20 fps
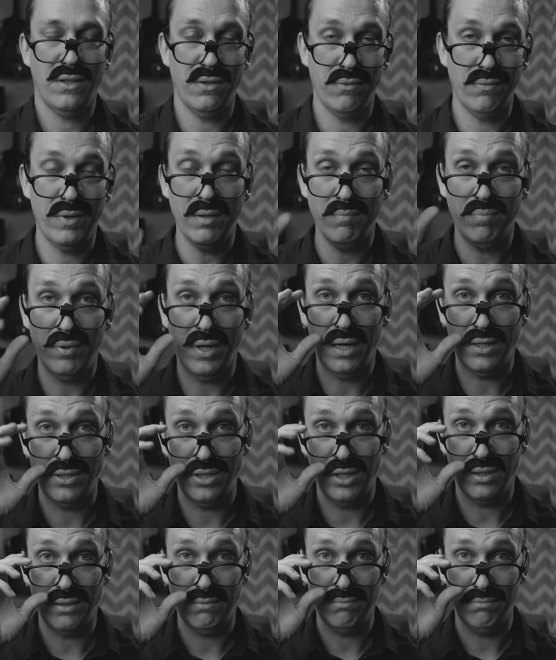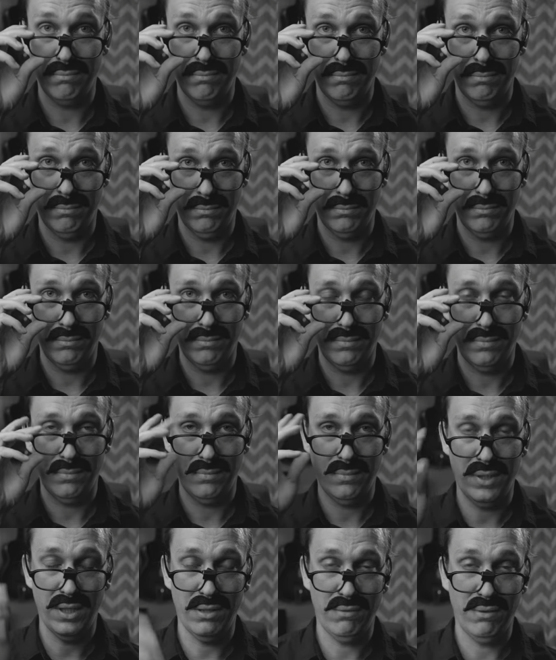It's a real project.
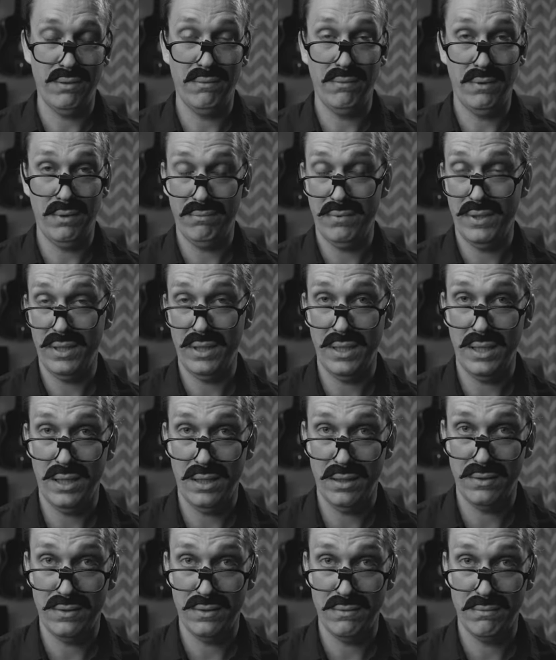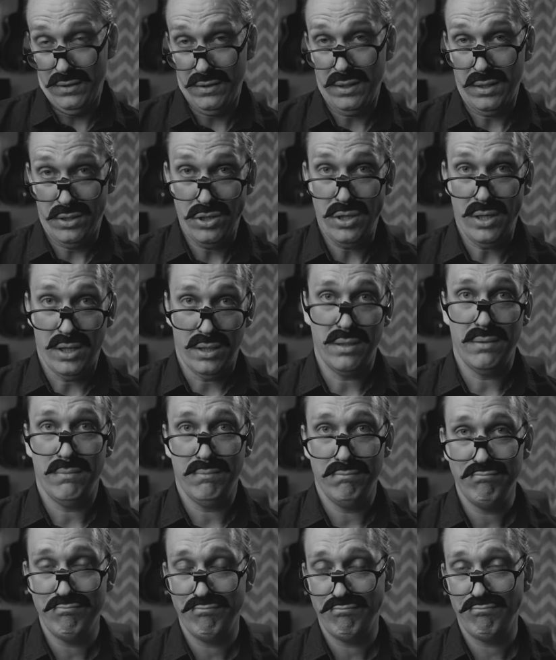It, it, it really is. It's legit.
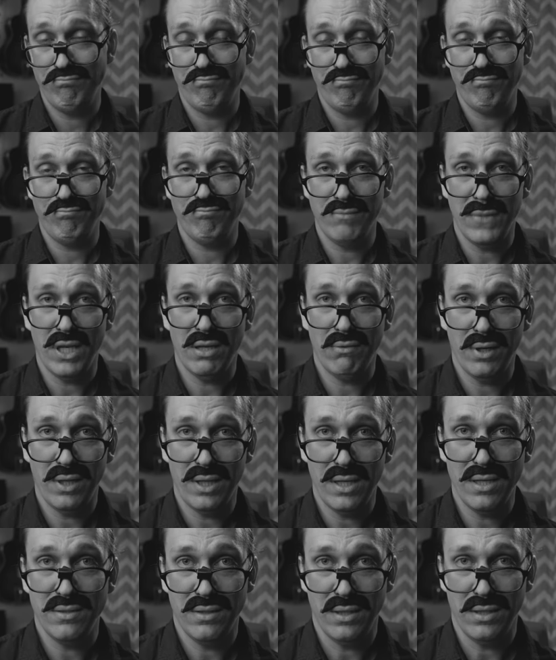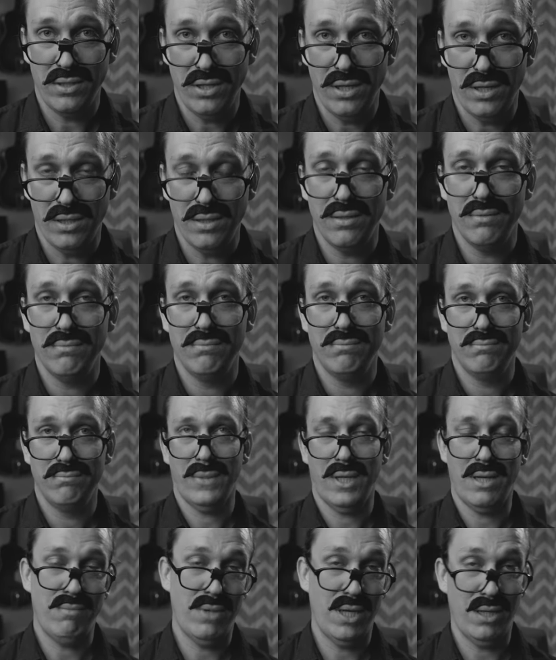It really is legit.
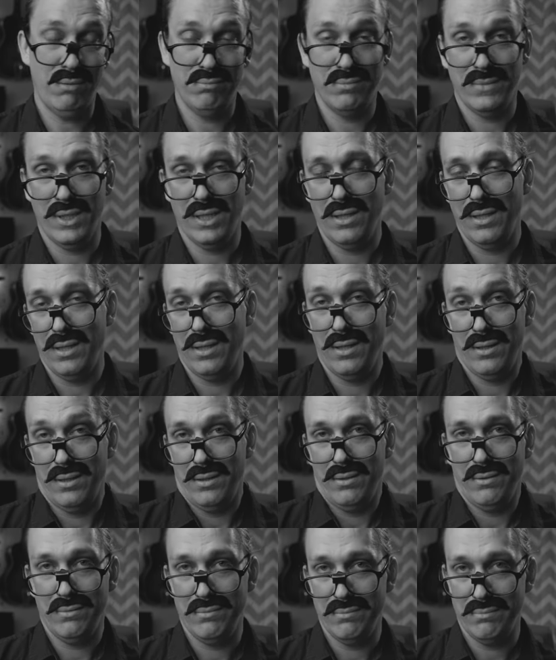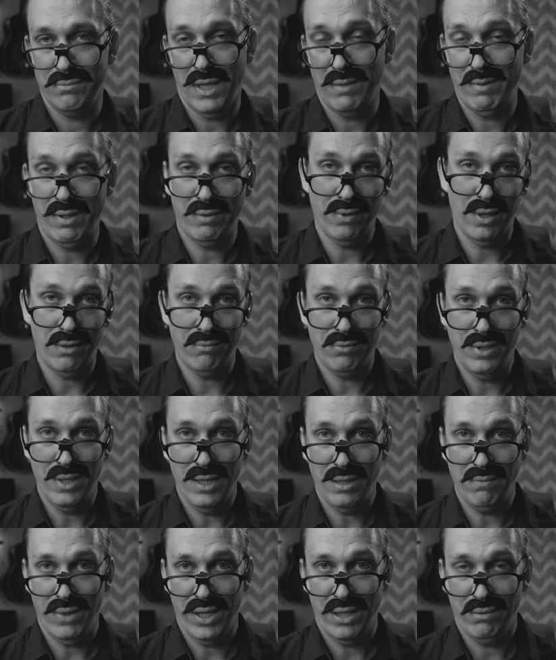I mean, I mean, why wouldn't
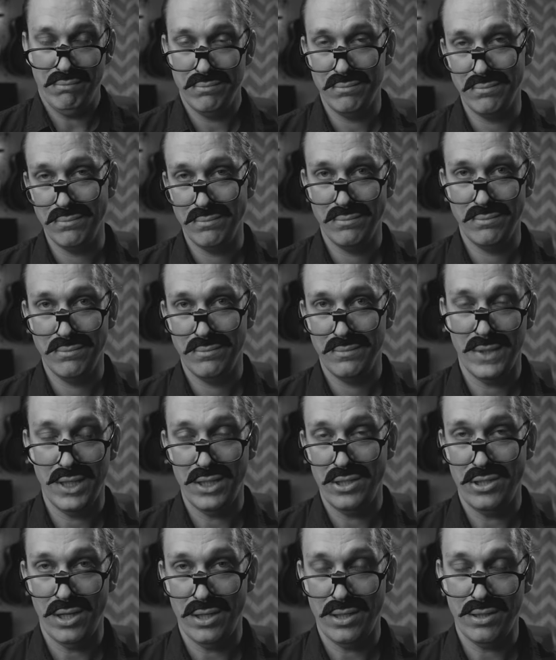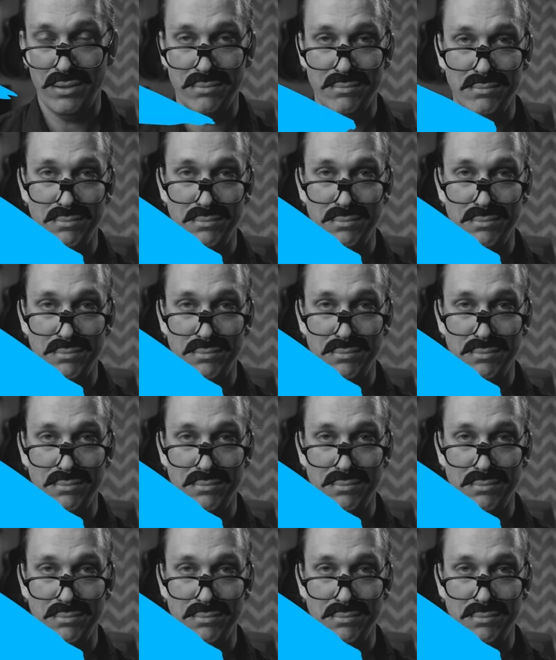it be legit?